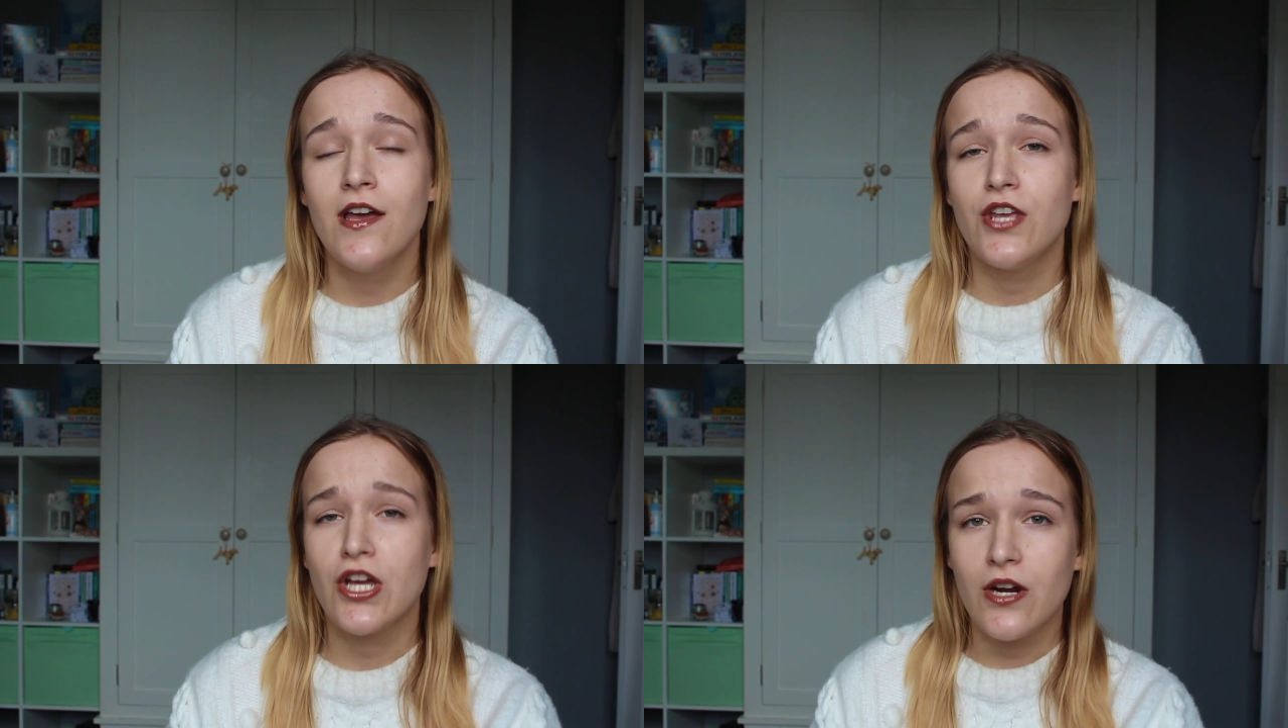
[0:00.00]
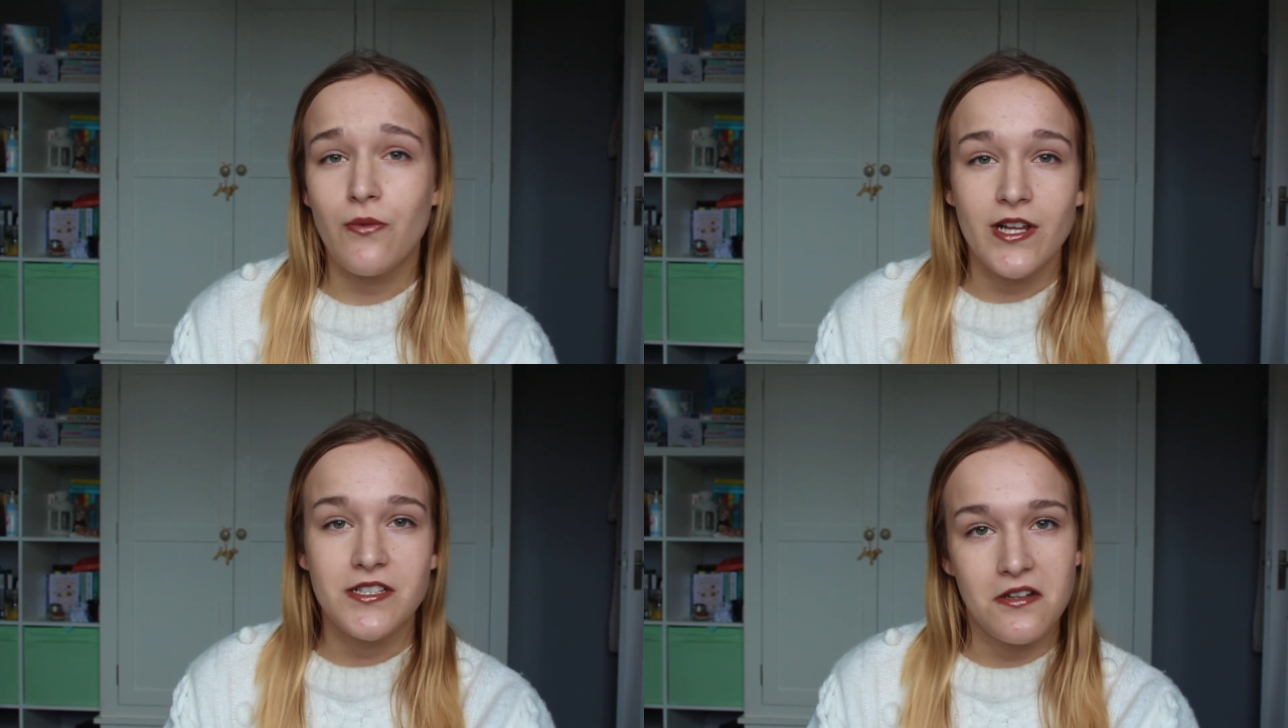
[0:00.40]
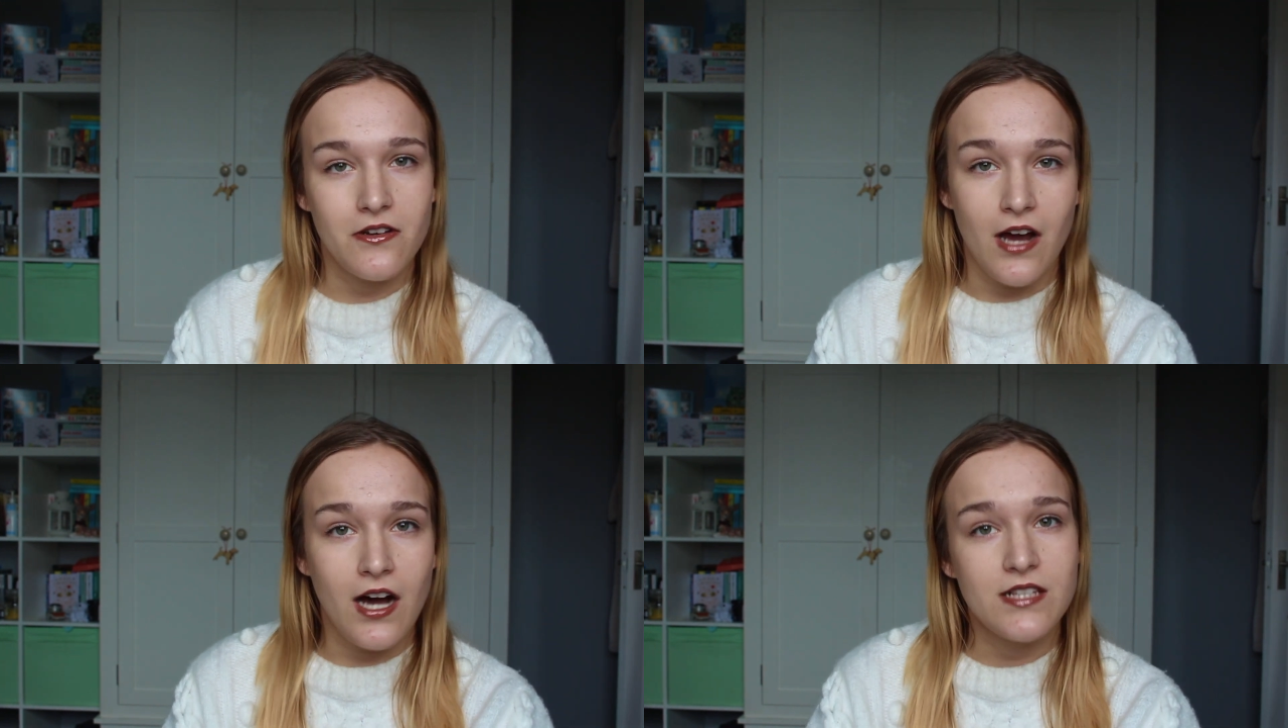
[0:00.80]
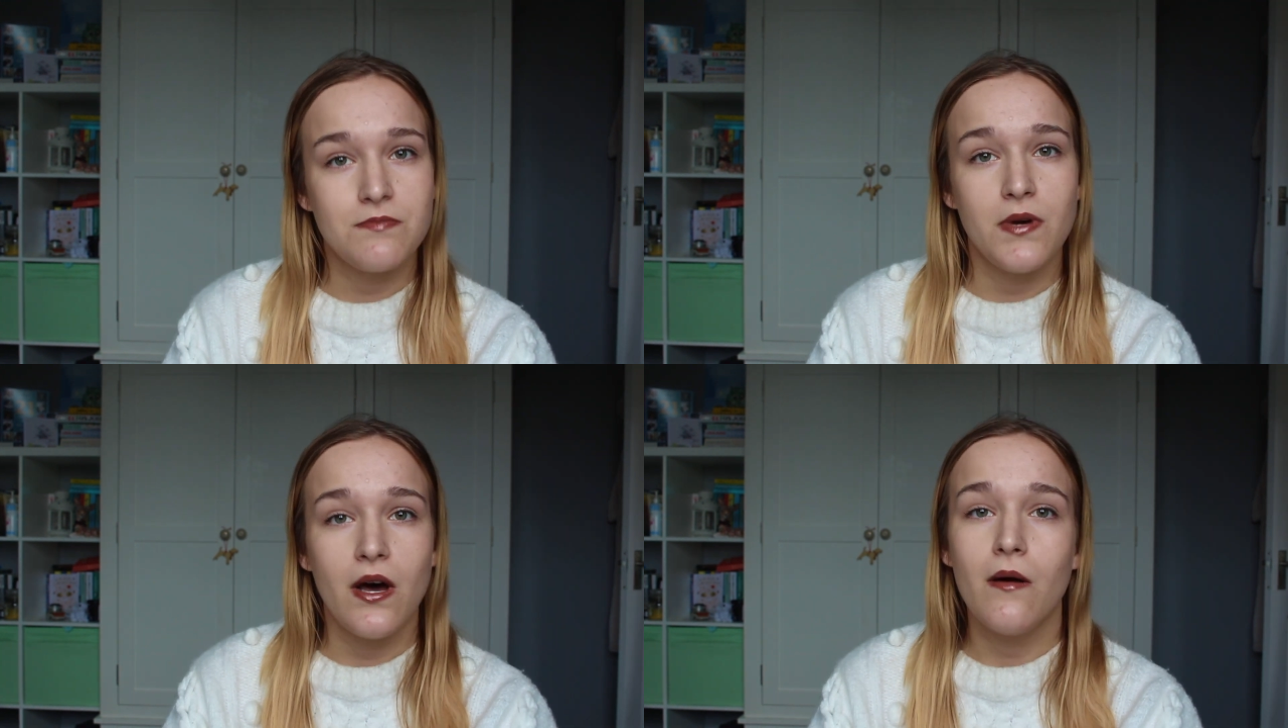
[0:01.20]
you're going to want it to look nice,
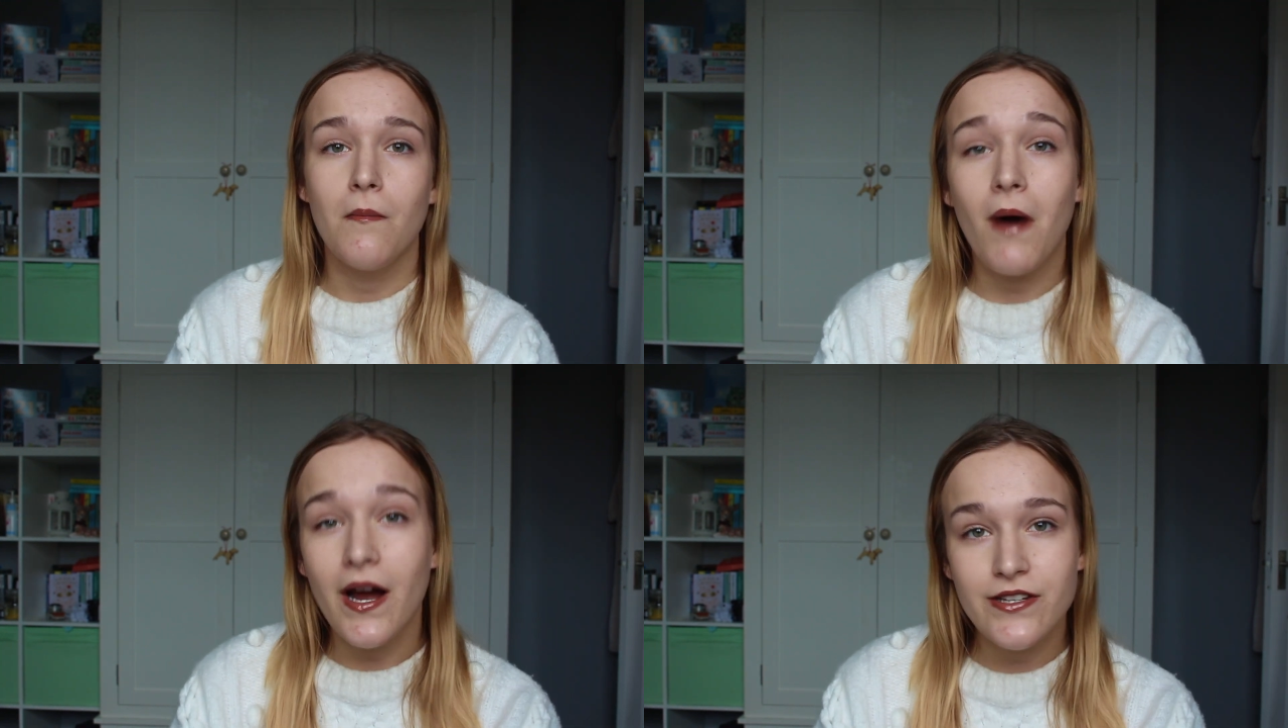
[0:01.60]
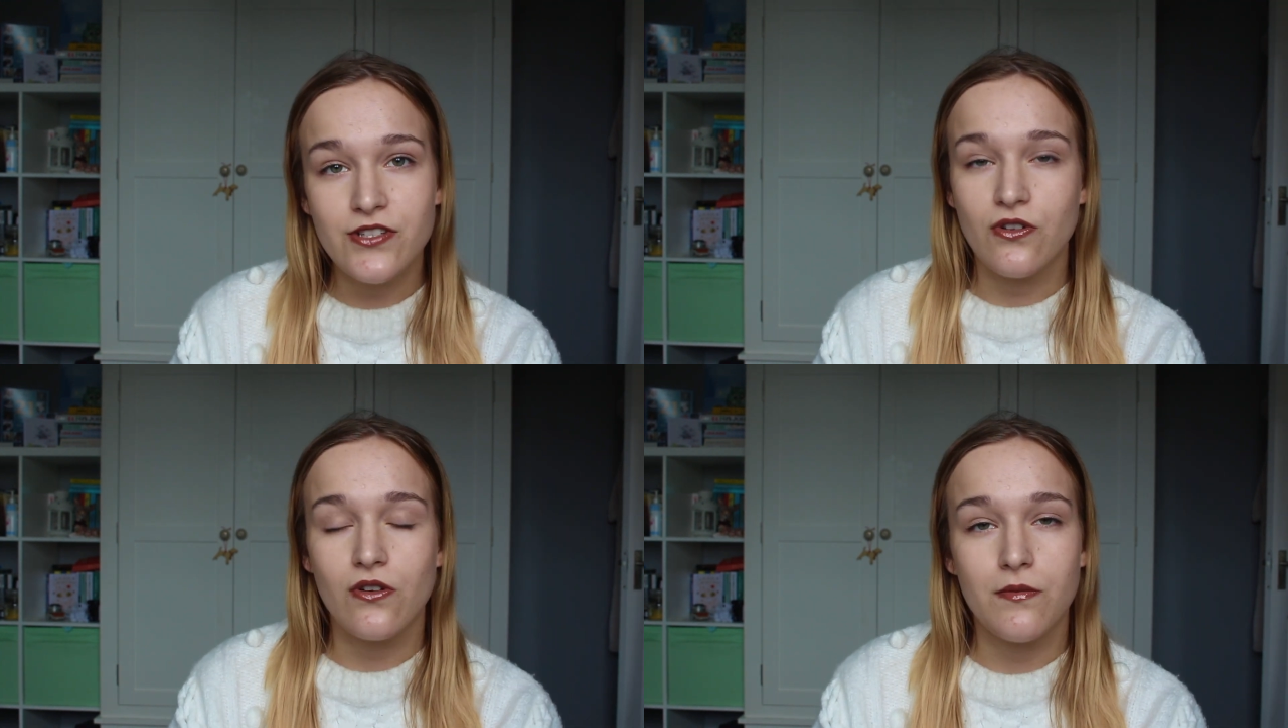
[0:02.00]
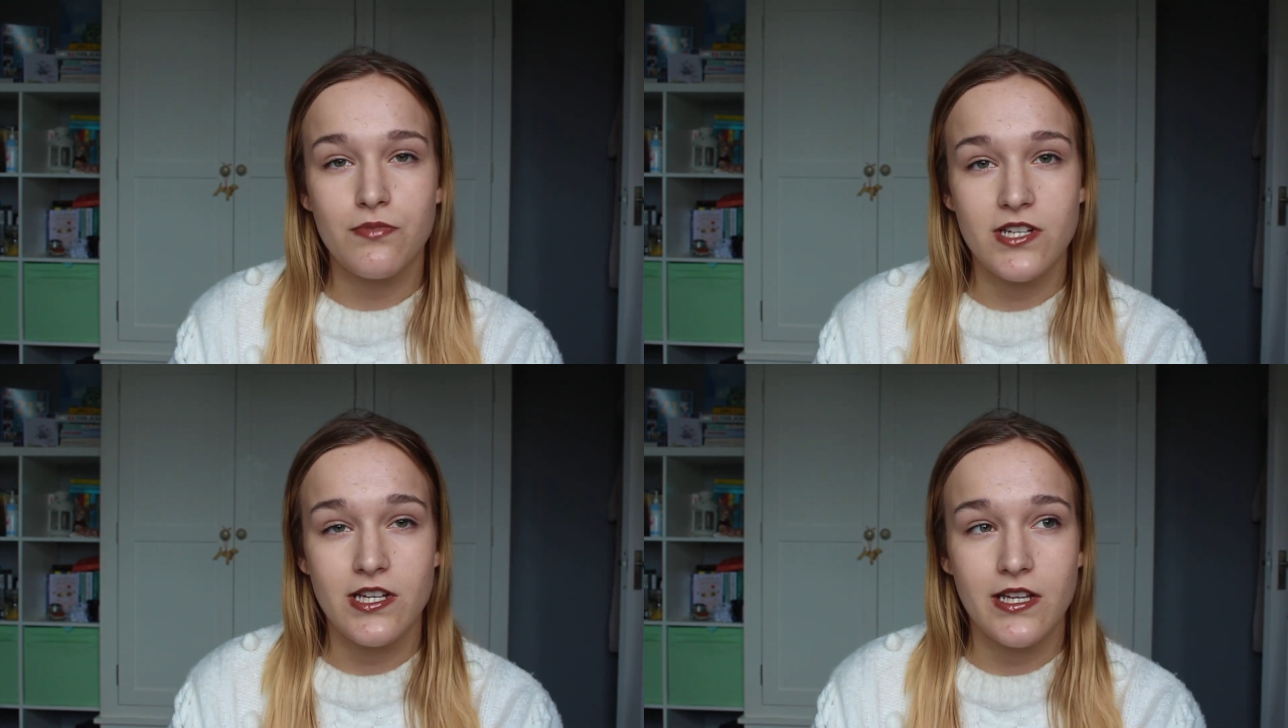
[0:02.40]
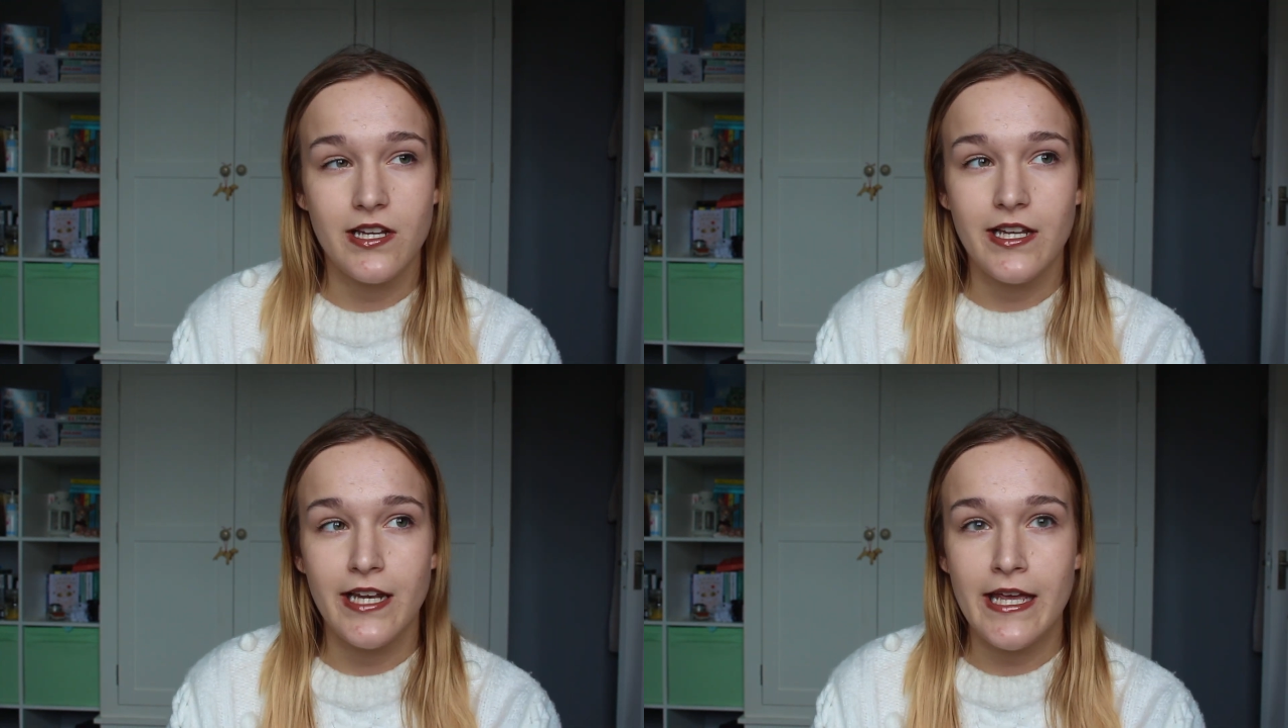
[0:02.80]
but mine does not look
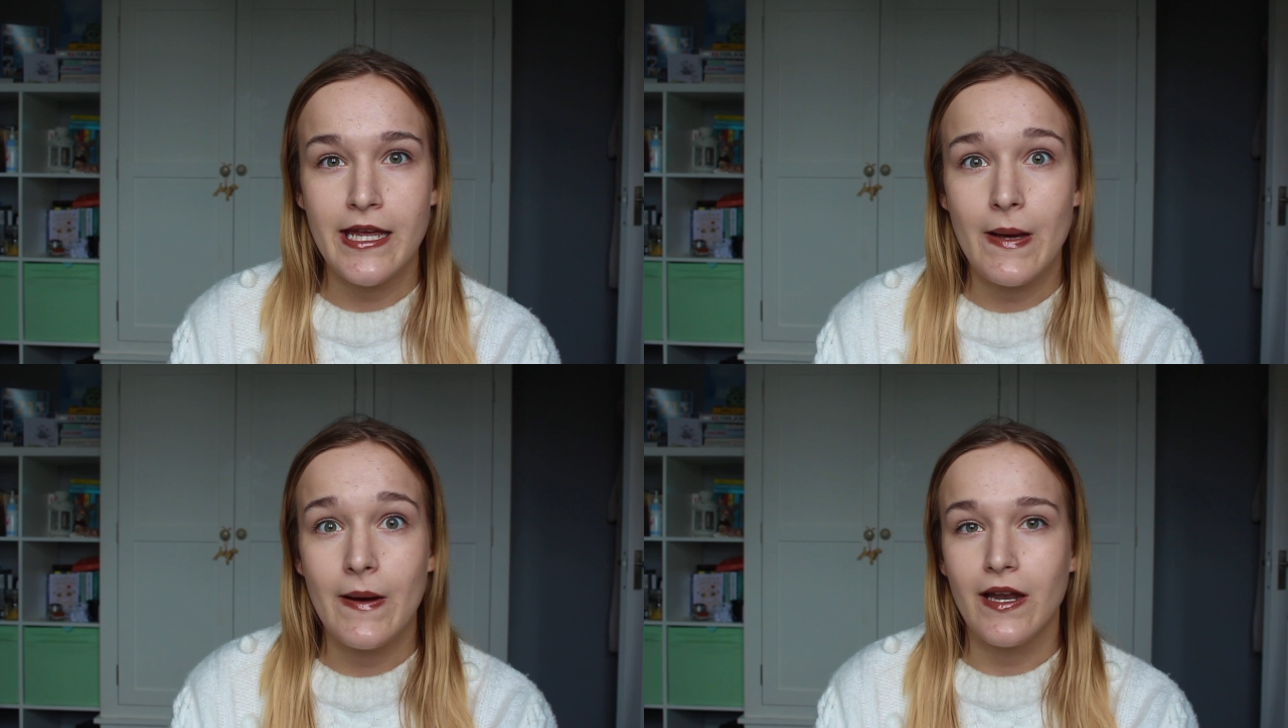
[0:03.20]
particularly